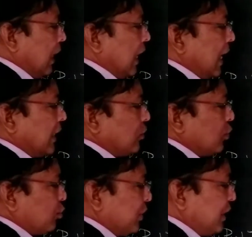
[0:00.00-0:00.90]

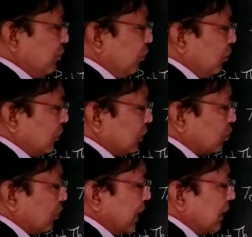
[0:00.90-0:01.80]
and 24
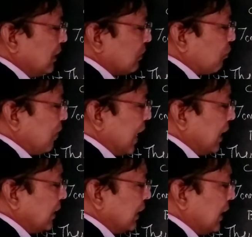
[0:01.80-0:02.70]
square is
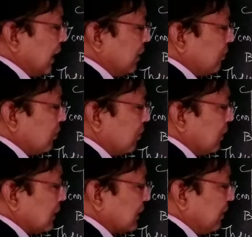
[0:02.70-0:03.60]

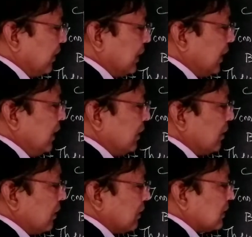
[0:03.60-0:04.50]

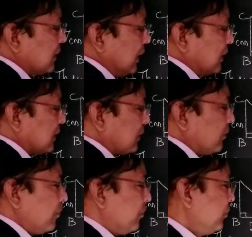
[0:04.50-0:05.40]
576.
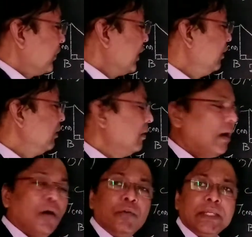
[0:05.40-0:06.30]

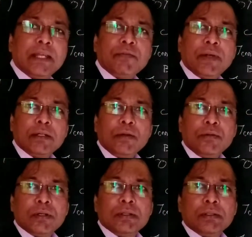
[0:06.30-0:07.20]
How we can find
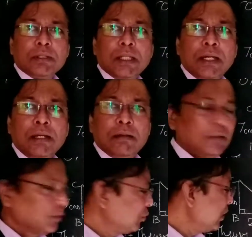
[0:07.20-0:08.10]
out the
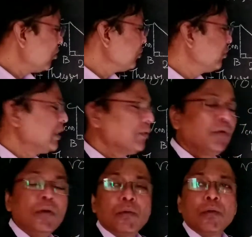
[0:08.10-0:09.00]
square of
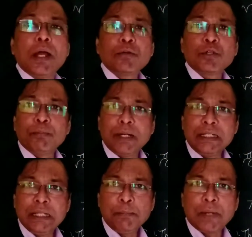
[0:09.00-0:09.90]
24? We have to
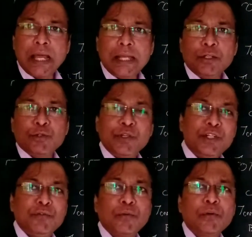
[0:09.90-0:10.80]
multiply
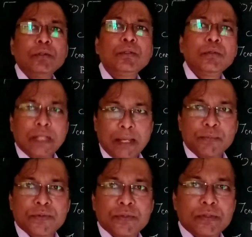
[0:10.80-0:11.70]
24 two
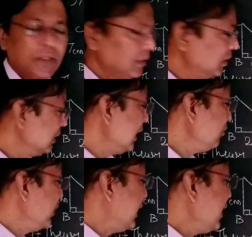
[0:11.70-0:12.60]
times. Then
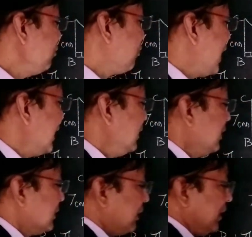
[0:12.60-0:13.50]
we get
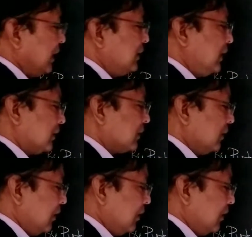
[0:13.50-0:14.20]
576.